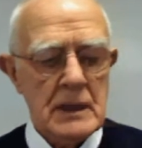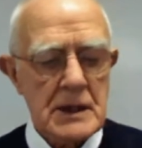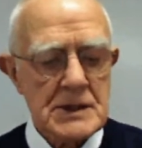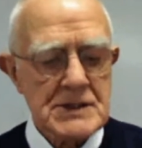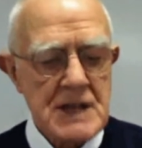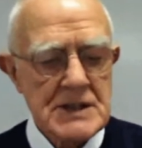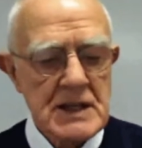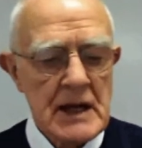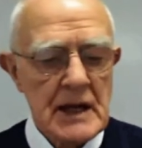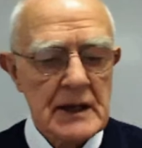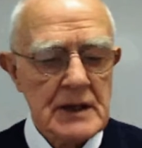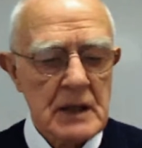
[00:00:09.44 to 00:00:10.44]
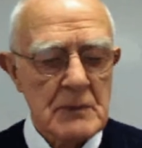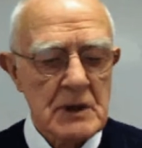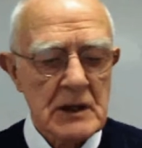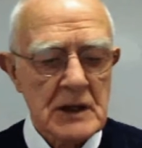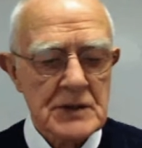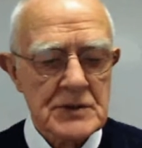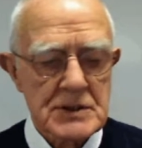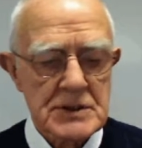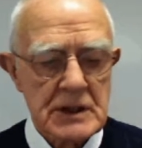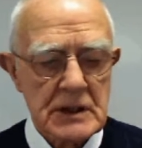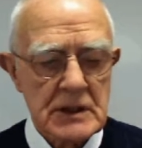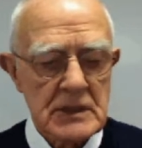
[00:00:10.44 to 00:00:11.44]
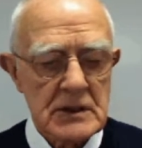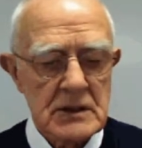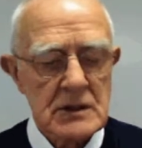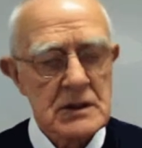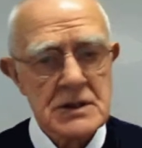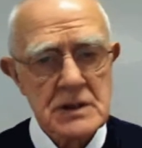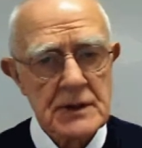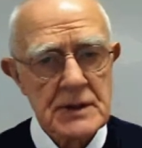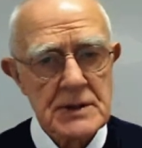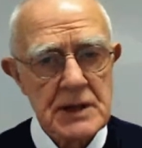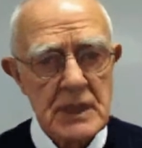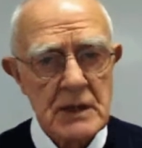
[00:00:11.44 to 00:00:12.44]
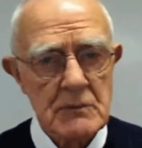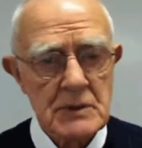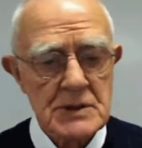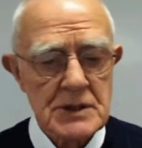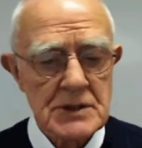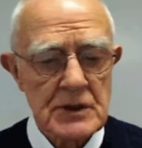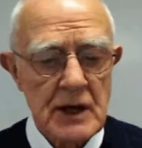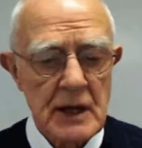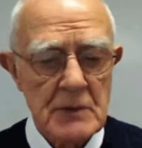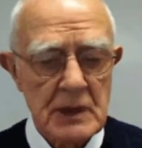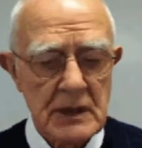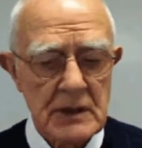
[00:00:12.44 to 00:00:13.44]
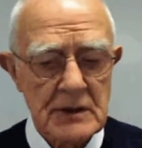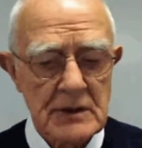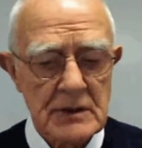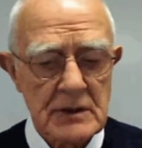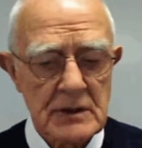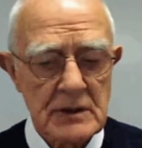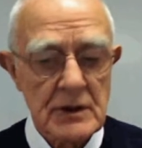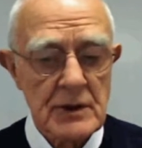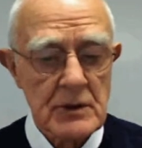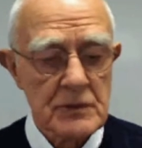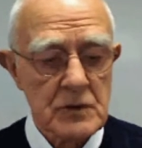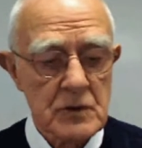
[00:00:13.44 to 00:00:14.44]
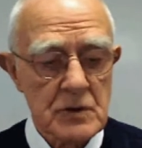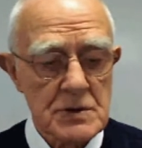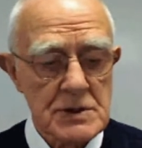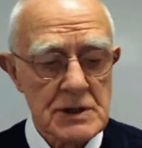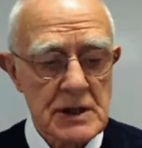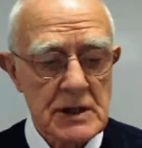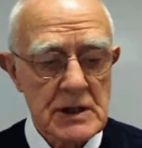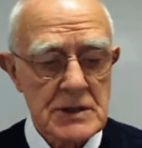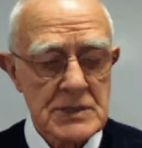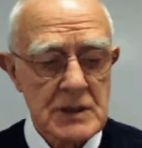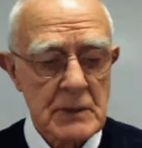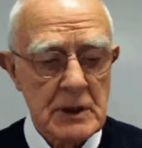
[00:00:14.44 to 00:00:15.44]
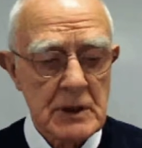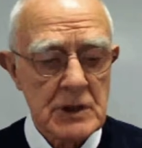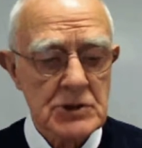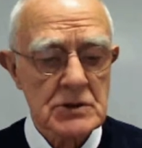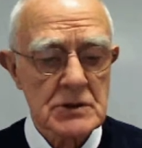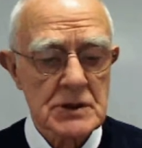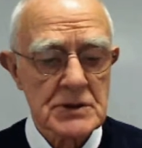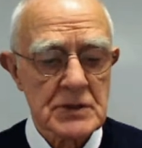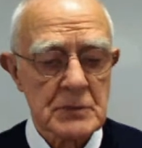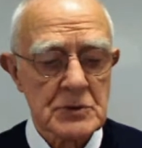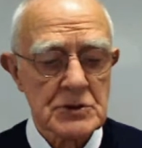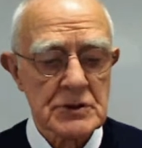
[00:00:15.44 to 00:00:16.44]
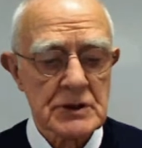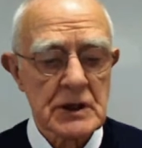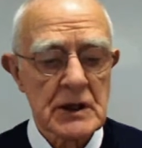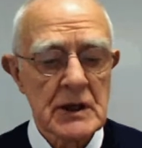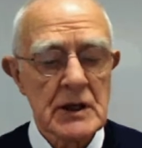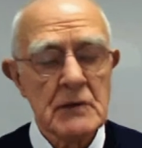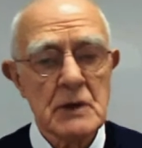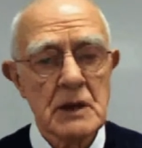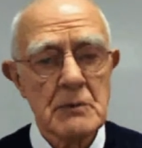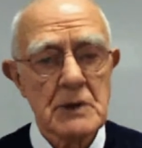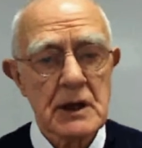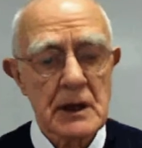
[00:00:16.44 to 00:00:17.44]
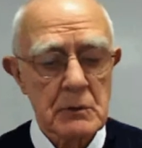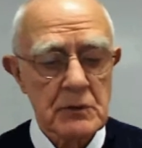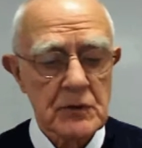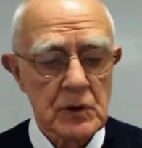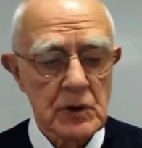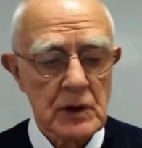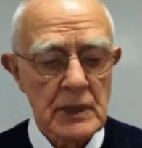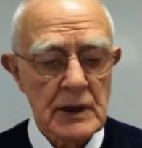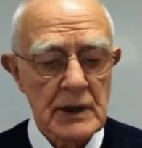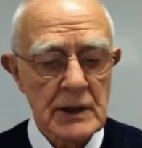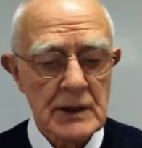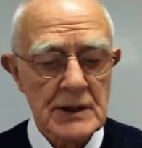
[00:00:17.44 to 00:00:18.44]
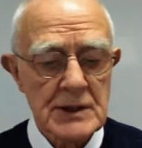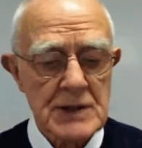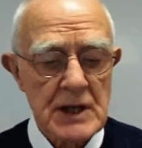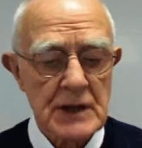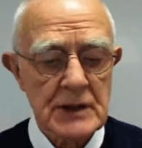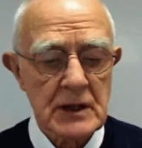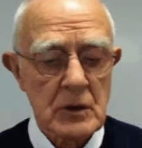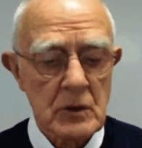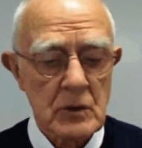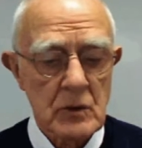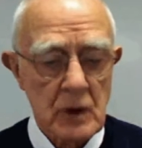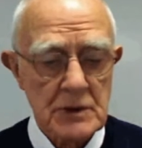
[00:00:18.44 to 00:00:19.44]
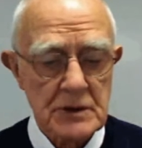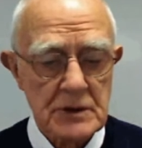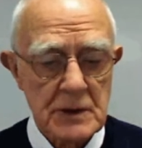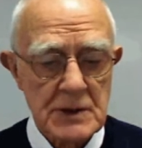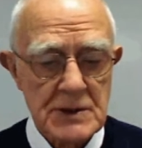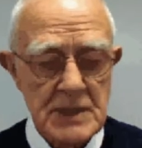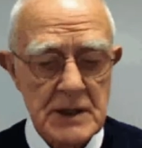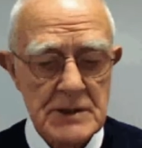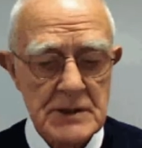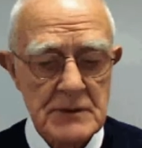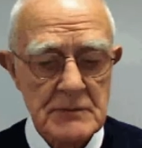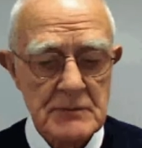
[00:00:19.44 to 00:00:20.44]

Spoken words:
Assessing academic literacy is not the same as describing it, although of course some initial description may be helpful in deciding what to assess.